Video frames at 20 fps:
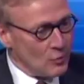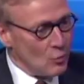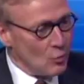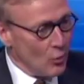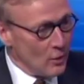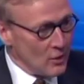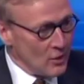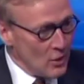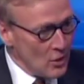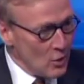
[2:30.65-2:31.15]
you
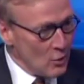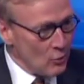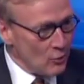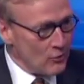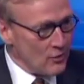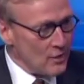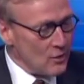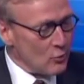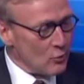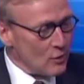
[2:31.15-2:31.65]
want to know
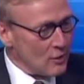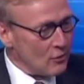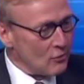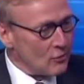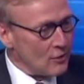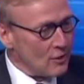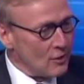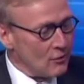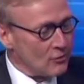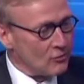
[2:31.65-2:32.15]
the
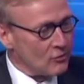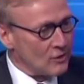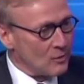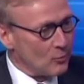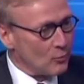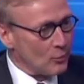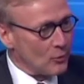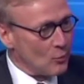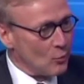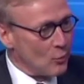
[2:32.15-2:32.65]
reason, it's
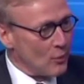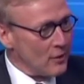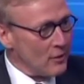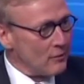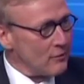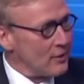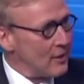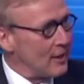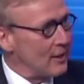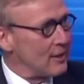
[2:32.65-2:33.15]
simply one
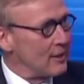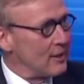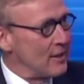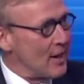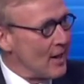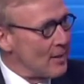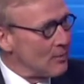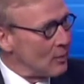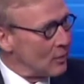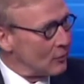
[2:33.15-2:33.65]
of
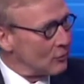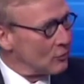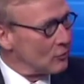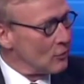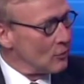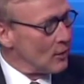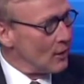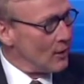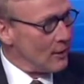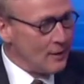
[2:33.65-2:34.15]
economics,
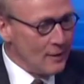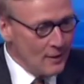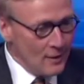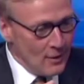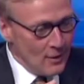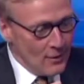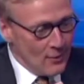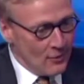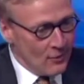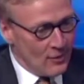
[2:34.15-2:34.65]
okay?
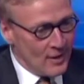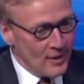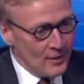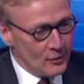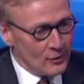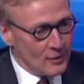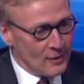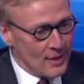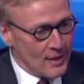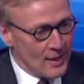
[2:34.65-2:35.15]
They
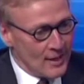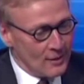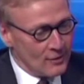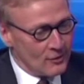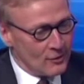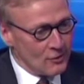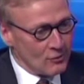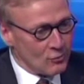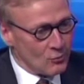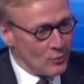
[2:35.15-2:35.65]
look at it
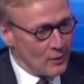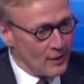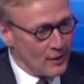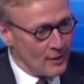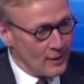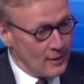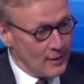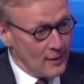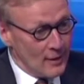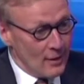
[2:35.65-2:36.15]
this way.
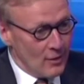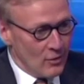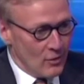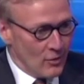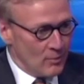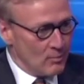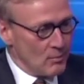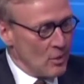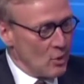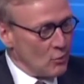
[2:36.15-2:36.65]

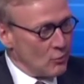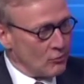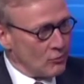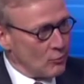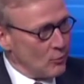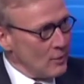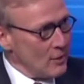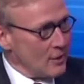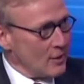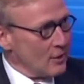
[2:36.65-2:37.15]
The most
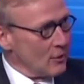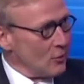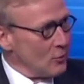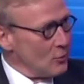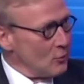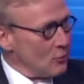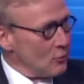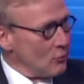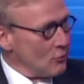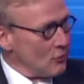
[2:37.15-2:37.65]
we can
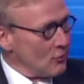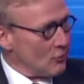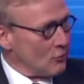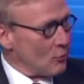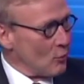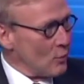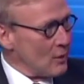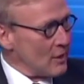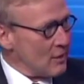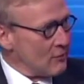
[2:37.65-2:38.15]
lose is
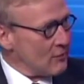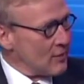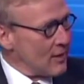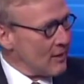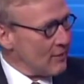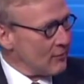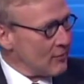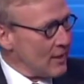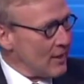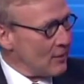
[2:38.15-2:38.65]

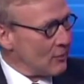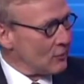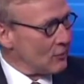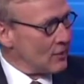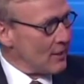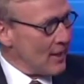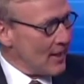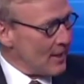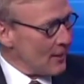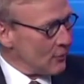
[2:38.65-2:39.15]

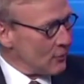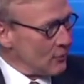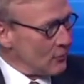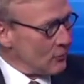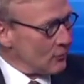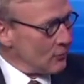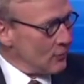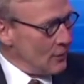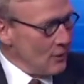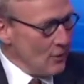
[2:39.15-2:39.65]
$25,000.